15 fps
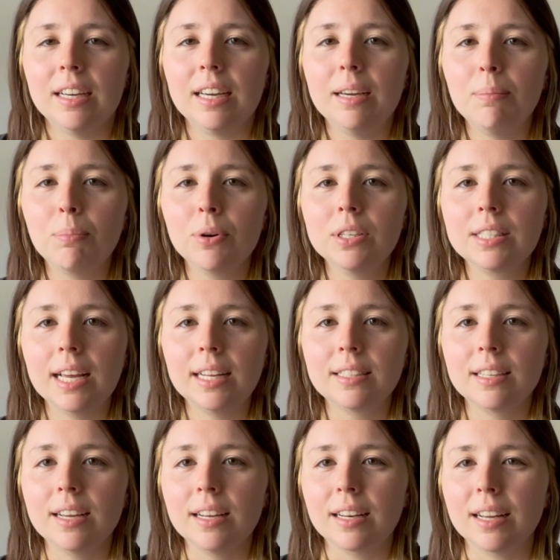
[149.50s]
it
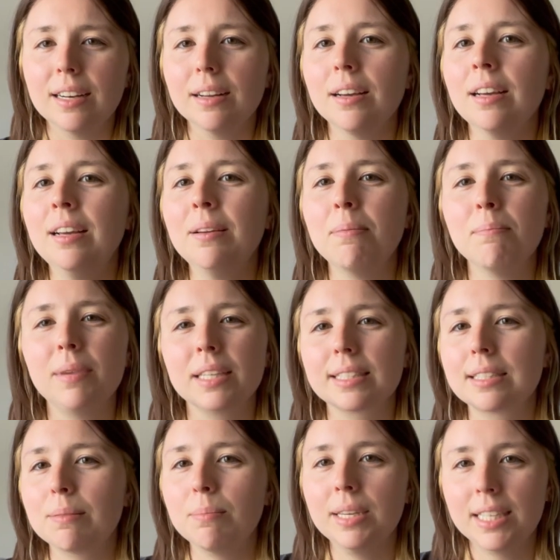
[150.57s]
presented, in a
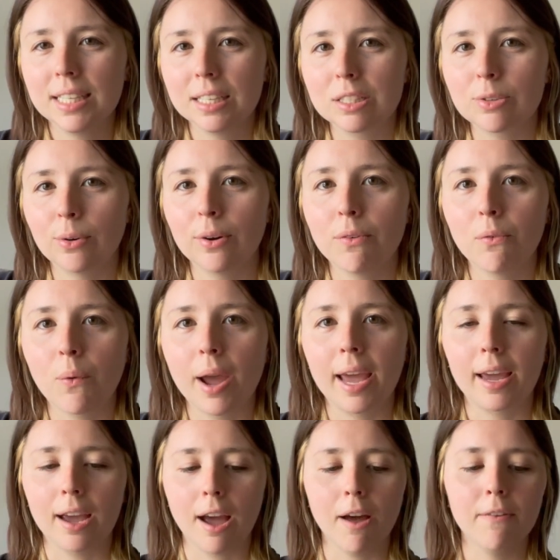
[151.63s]
mixed media sort of
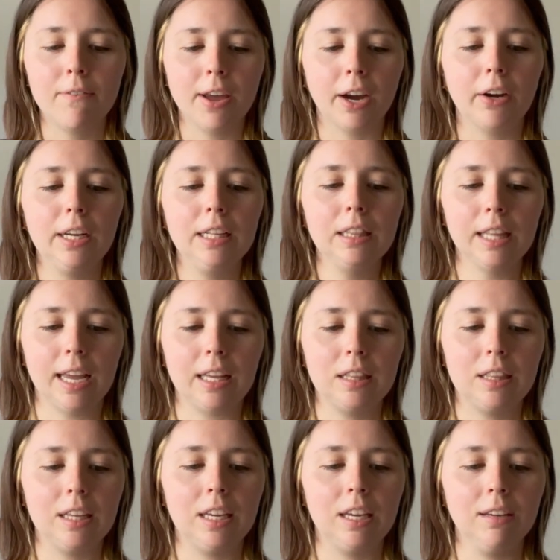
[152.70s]
way, a very
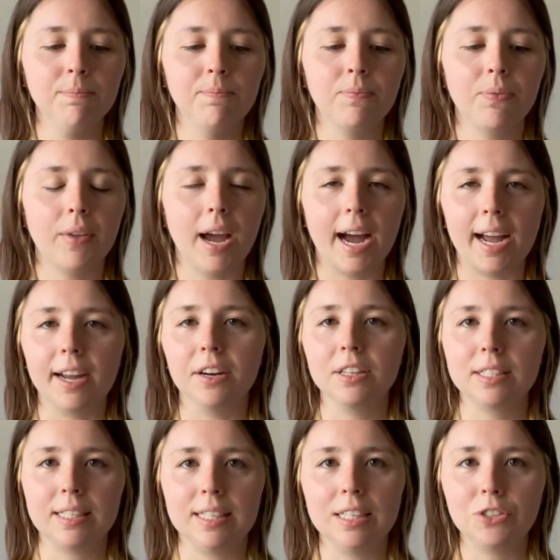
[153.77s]
lengthy
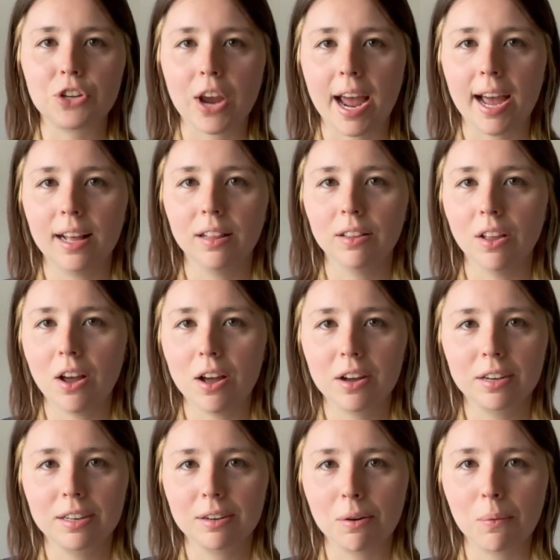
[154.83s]
IRC chat
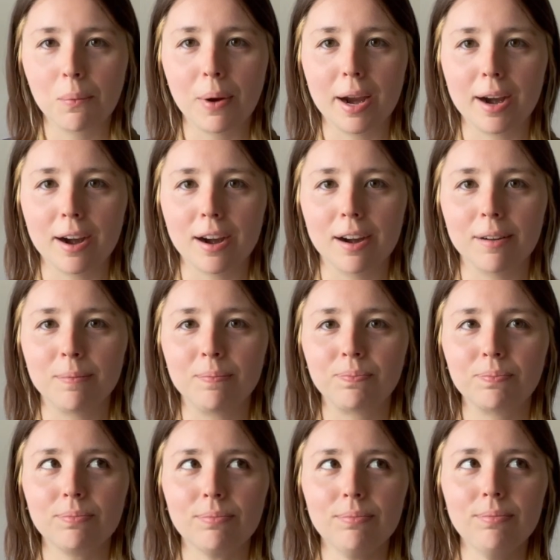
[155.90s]
log where
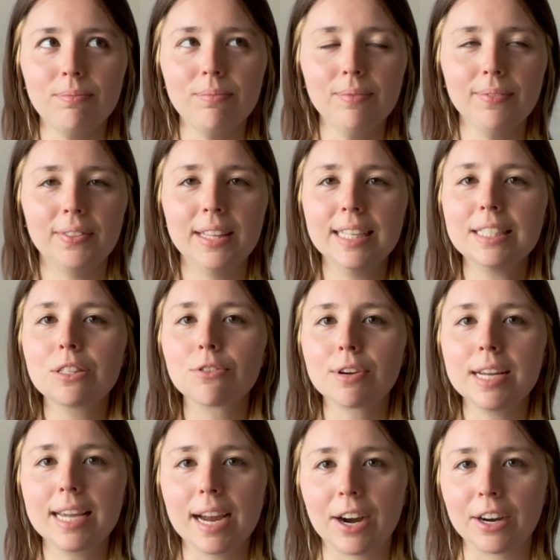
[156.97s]
these
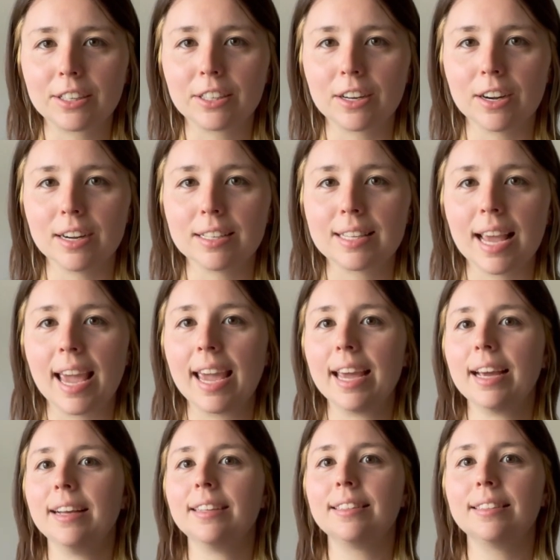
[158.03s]
three characters
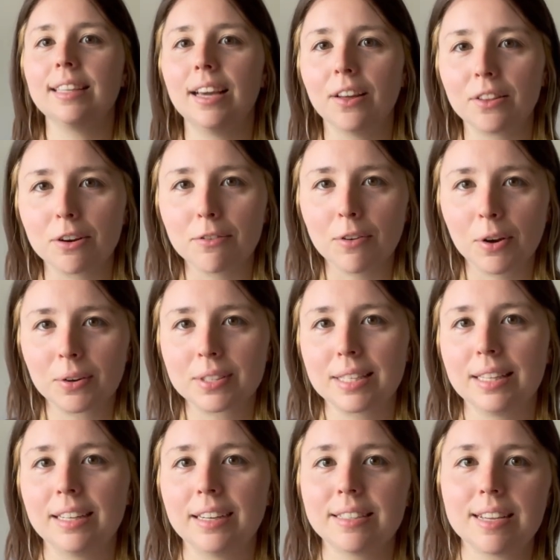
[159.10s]
and the other folks
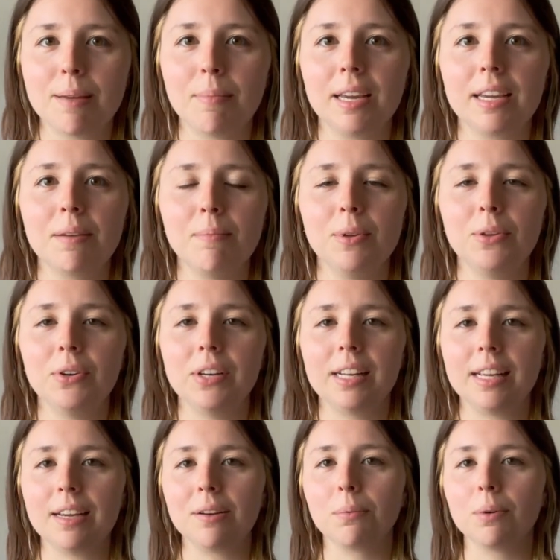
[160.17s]
in their gaming
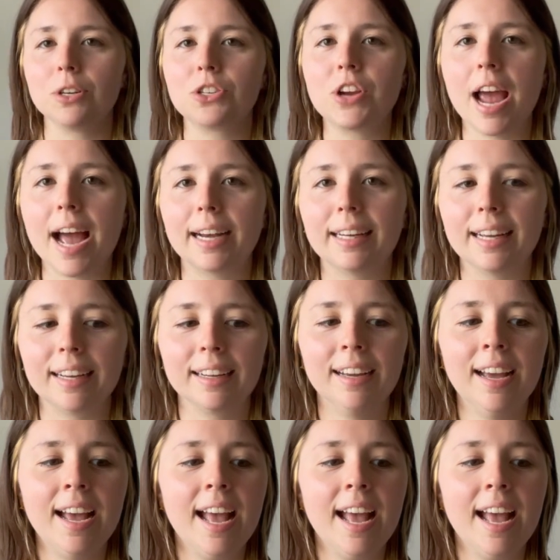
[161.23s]
community were chatting,